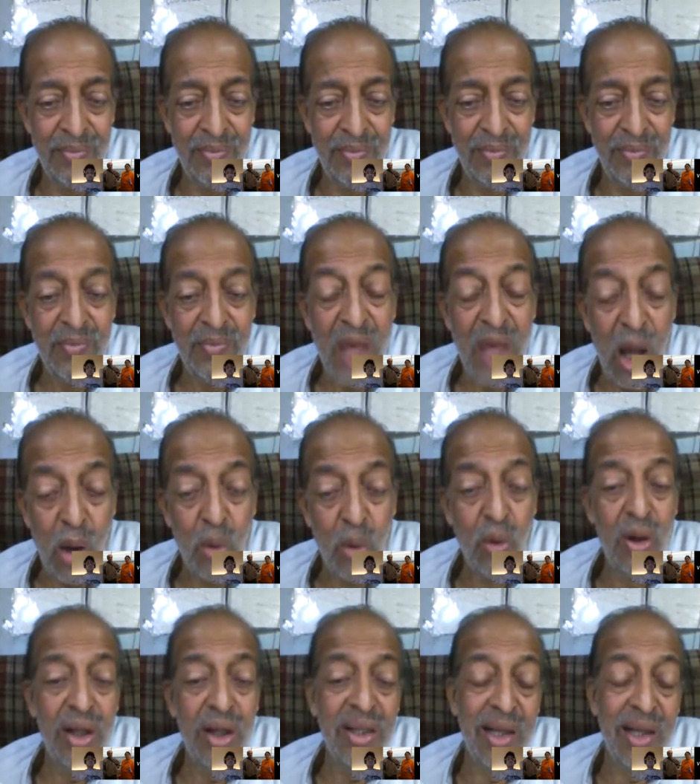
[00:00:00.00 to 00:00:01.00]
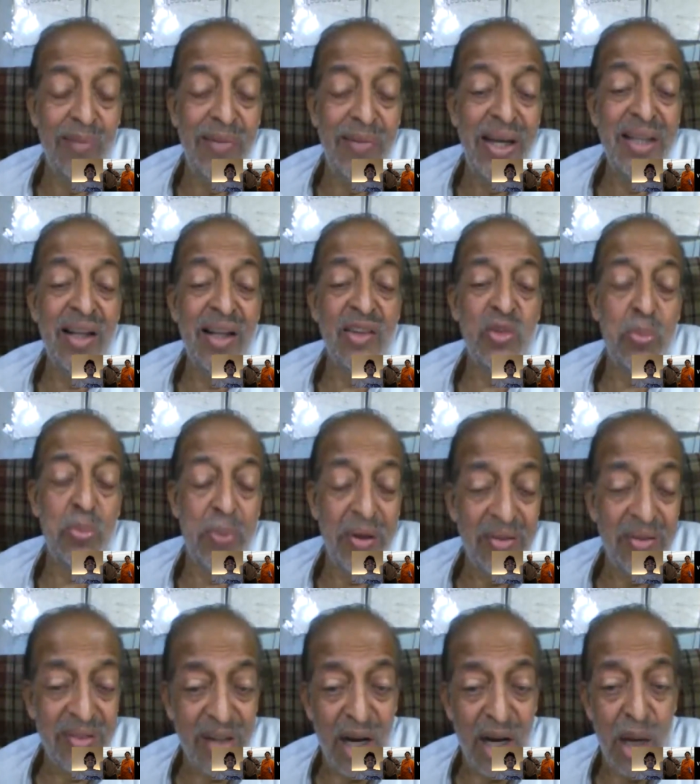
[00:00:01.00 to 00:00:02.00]
Now, the Vedas
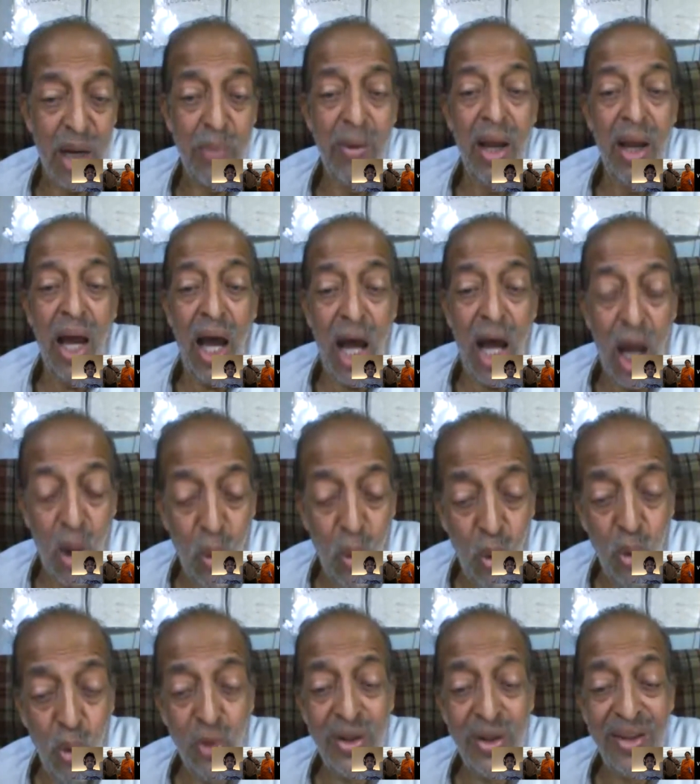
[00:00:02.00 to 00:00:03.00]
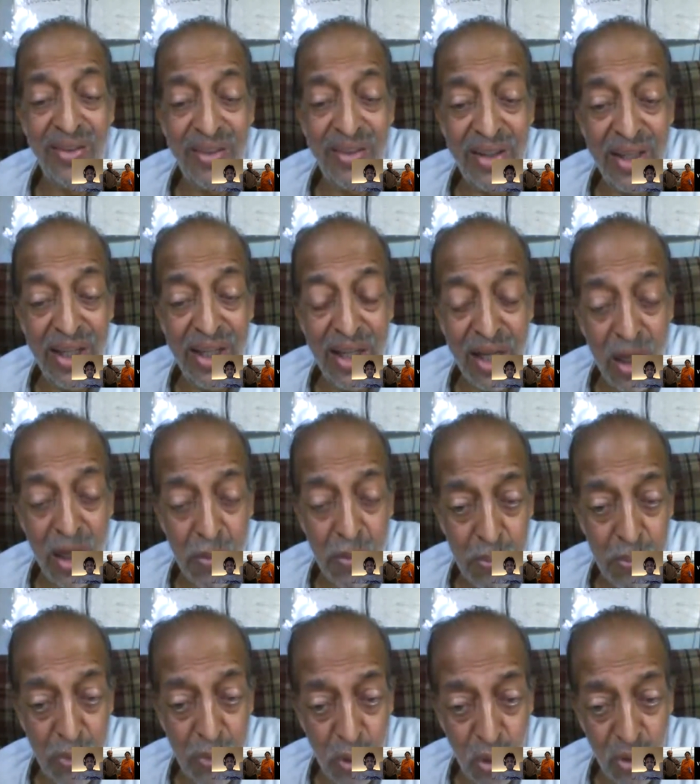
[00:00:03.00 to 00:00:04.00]
prescribe how this
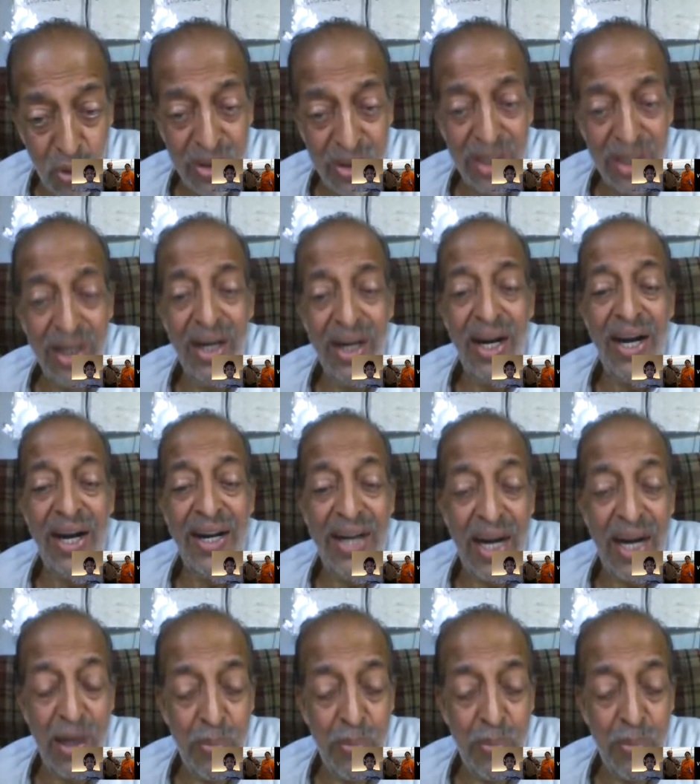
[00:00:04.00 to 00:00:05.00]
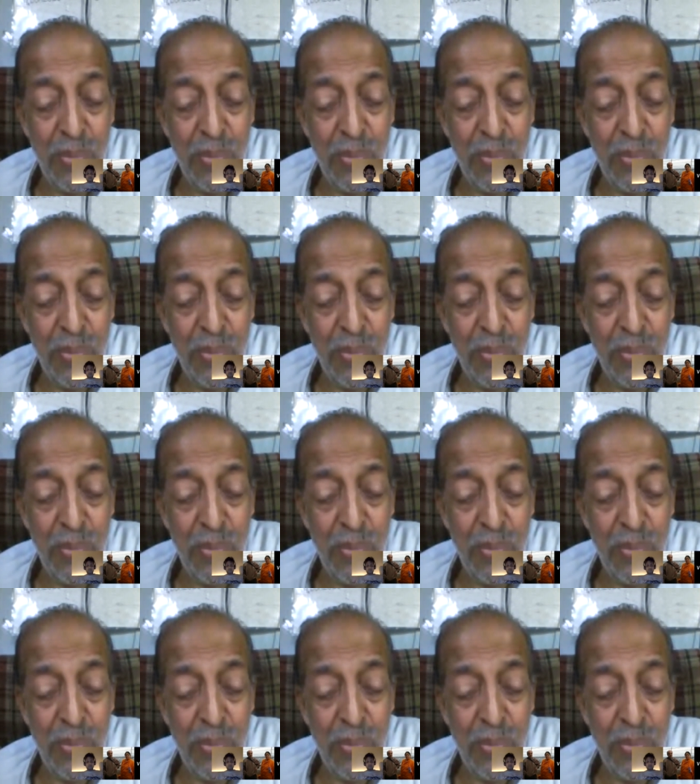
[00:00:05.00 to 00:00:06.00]
decomposing dead body should
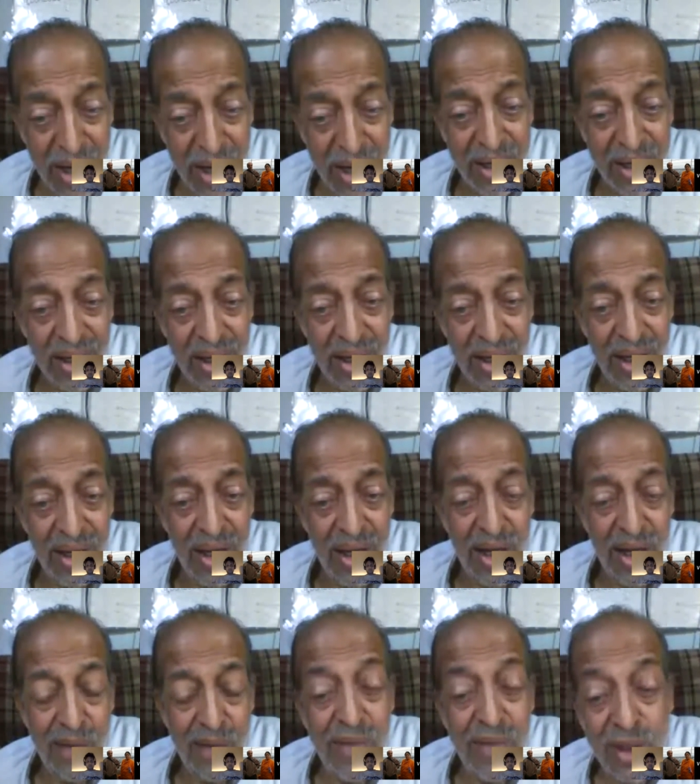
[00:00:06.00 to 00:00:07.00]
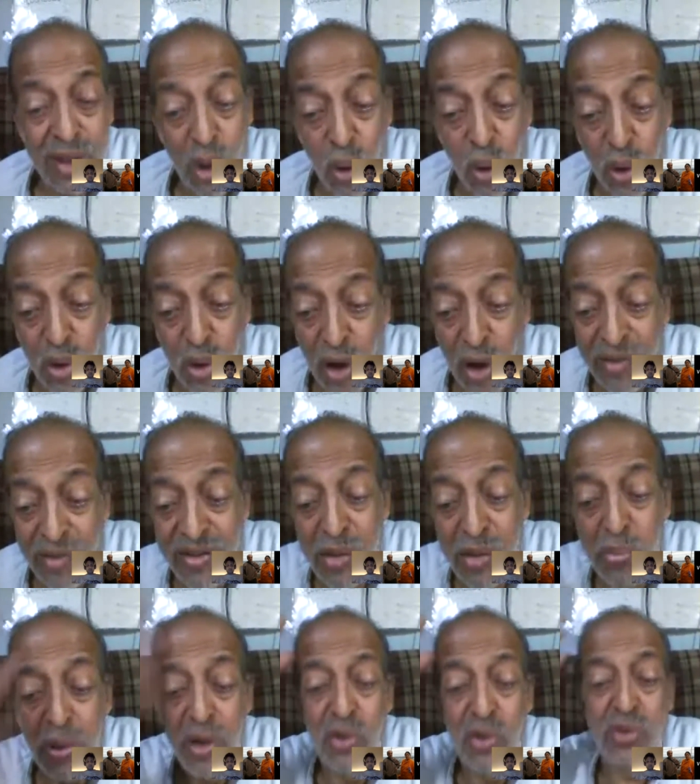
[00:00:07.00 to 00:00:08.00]
be burnt without causing
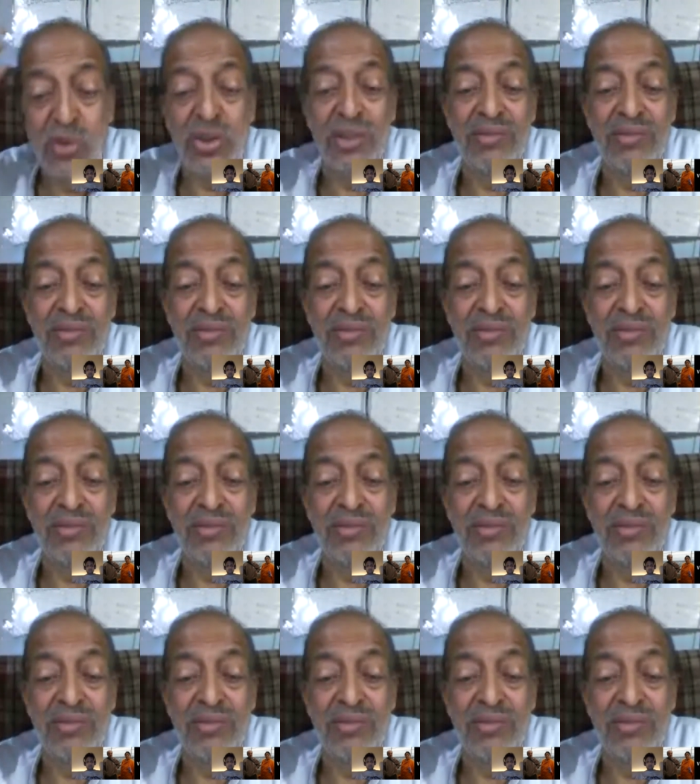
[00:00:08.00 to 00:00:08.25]
pollution.